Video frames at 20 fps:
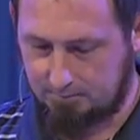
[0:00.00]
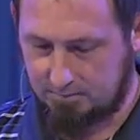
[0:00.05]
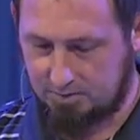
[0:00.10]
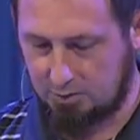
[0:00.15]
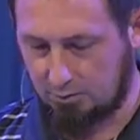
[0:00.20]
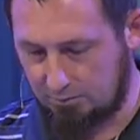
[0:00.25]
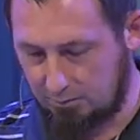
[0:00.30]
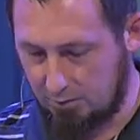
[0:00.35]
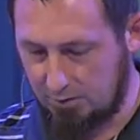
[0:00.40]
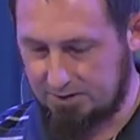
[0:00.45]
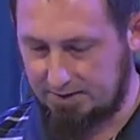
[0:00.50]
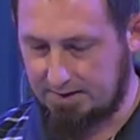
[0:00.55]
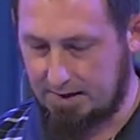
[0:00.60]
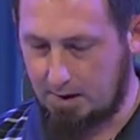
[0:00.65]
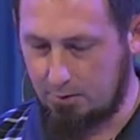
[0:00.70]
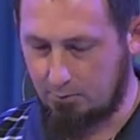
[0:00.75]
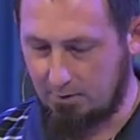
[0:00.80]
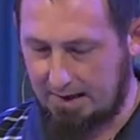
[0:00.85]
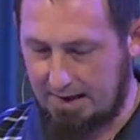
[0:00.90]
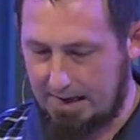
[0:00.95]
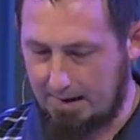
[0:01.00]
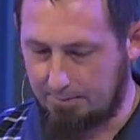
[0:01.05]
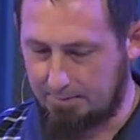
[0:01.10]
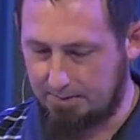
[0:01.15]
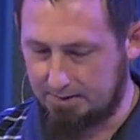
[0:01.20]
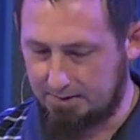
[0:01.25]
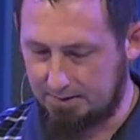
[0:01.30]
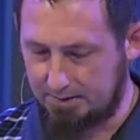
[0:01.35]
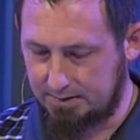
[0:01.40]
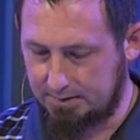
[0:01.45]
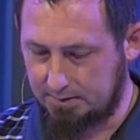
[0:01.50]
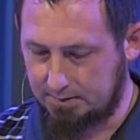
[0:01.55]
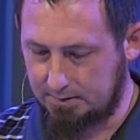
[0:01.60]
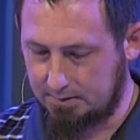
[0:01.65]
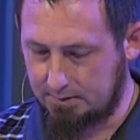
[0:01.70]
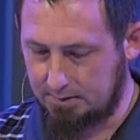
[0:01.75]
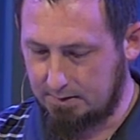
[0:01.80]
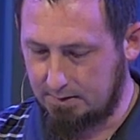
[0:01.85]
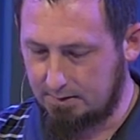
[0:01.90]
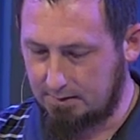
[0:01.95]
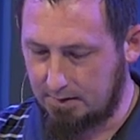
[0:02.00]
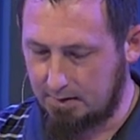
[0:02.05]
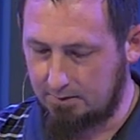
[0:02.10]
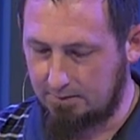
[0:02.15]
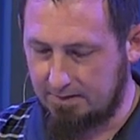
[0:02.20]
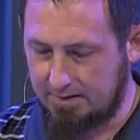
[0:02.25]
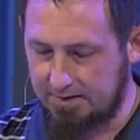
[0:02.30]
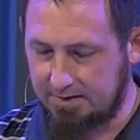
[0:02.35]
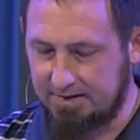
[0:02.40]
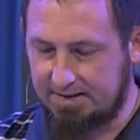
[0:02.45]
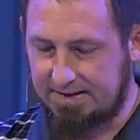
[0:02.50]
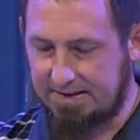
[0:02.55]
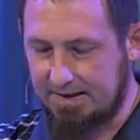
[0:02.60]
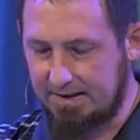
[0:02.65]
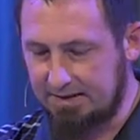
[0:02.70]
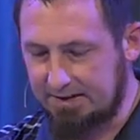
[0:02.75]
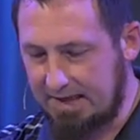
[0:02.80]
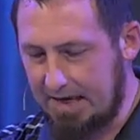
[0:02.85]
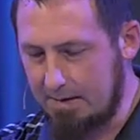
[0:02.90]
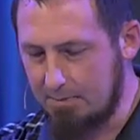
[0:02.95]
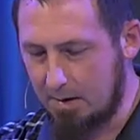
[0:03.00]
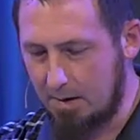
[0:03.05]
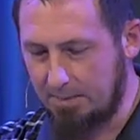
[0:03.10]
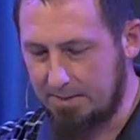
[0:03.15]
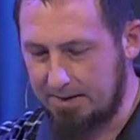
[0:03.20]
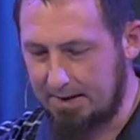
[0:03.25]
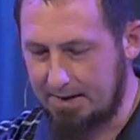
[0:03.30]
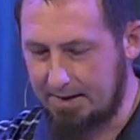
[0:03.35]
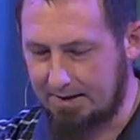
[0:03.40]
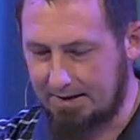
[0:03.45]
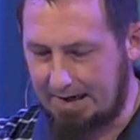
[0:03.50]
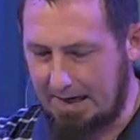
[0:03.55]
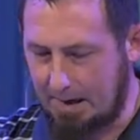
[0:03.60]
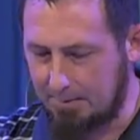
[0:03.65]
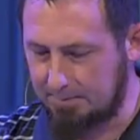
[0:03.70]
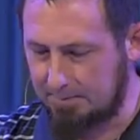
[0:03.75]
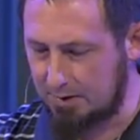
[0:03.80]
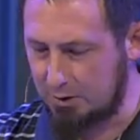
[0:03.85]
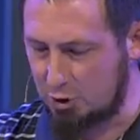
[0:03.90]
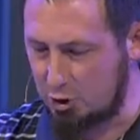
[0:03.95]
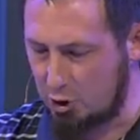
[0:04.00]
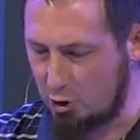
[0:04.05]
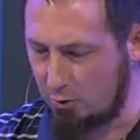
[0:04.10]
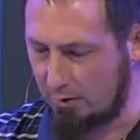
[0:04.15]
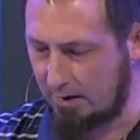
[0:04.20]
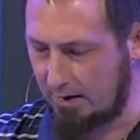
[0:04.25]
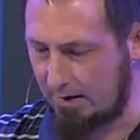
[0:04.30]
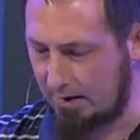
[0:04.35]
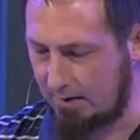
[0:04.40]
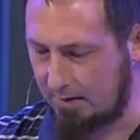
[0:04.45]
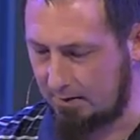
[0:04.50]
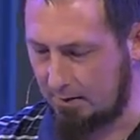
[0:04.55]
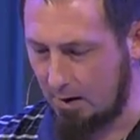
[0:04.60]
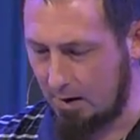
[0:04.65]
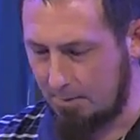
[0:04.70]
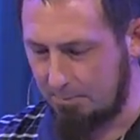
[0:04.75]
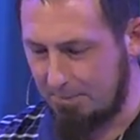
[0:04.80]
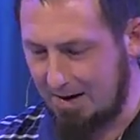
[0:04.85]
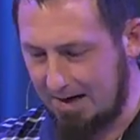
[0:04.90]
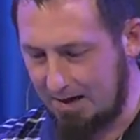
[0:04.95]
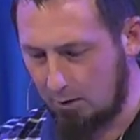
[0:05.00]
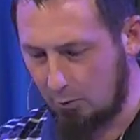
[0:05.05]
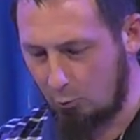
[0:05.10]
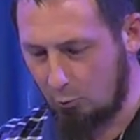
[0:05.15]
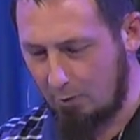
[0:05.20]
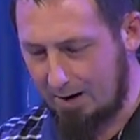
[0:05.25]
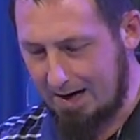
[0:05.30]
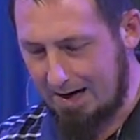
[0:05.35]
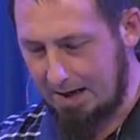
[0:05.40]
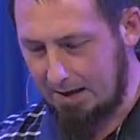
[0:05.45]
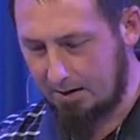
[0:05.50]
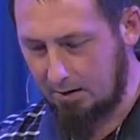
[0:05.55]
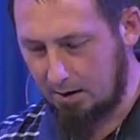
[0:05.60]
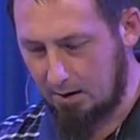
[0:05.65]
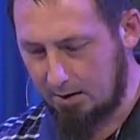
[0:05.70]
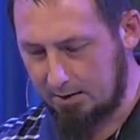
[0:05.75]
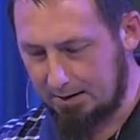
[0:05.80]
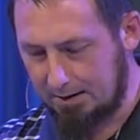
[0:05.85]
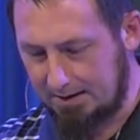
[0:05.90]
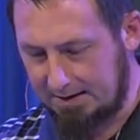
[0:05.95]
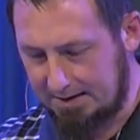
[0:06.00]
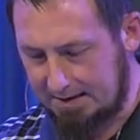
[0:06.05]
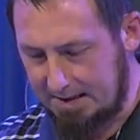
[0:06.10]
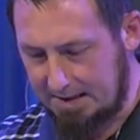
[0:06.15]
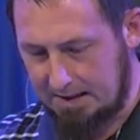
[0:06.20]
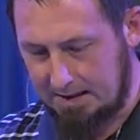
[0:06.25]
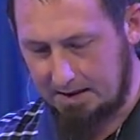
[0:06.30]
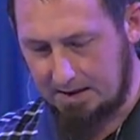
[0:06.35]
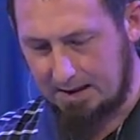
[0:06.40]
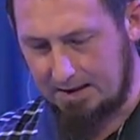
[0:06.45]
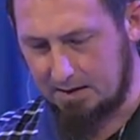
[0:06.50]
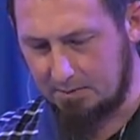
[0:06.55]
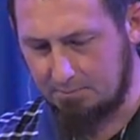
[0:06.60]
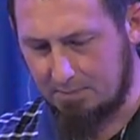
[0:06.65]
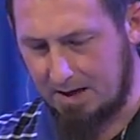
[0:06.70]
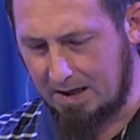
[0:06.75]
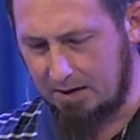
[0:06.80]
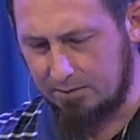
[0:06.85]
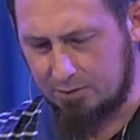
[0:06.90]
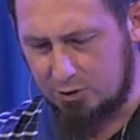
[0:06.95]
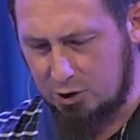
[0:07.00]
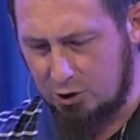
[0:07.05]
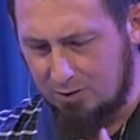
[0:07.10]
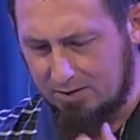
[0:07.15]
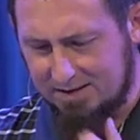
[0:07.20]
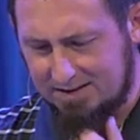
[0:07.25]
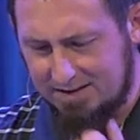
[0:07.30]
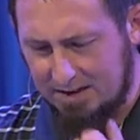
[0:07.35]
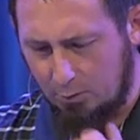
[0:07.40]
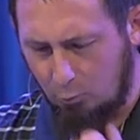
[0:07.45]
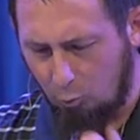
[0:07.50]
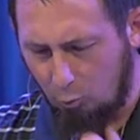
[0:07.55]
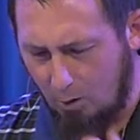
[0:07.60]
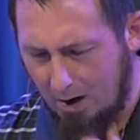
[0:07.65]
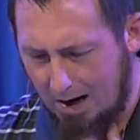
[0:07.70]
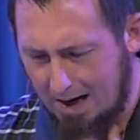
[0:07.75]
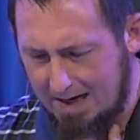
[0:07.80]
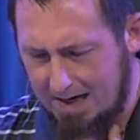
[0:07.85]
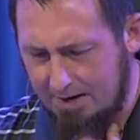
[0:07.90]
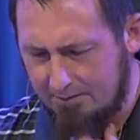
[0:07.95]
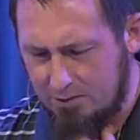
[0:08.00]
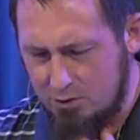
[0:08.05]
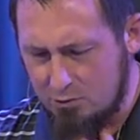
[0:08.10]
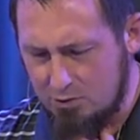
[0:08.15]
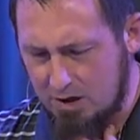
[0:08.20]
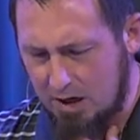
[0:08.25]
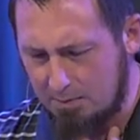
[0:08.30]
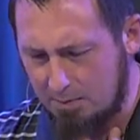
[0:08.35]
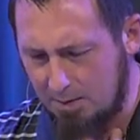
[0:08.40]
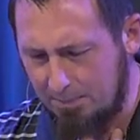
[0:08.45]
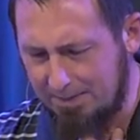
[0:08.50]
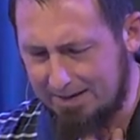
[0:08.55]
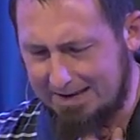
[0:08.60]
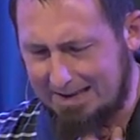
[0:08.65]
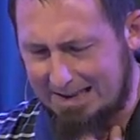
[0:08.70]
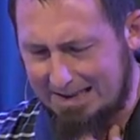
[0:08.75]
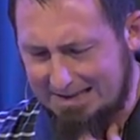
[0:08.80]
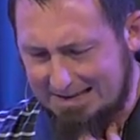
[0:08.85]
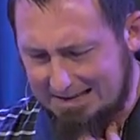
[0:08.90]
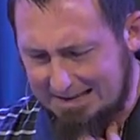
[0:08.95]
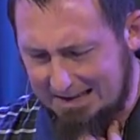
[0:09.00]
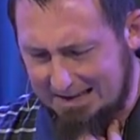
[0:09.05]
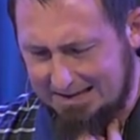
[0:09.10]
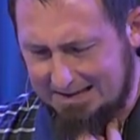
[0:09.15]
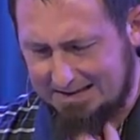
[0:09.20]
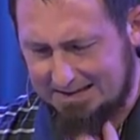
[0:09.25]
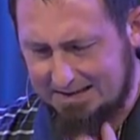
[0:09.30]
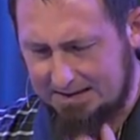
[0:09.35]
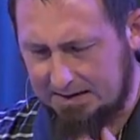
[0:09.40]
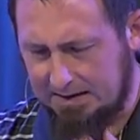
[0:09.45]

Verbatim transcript: So, verse 9, what happens? Then the Philistines came up and they encamped in Judah and made a raid on Lehi. And the men of Judah said, Why have you come up against us?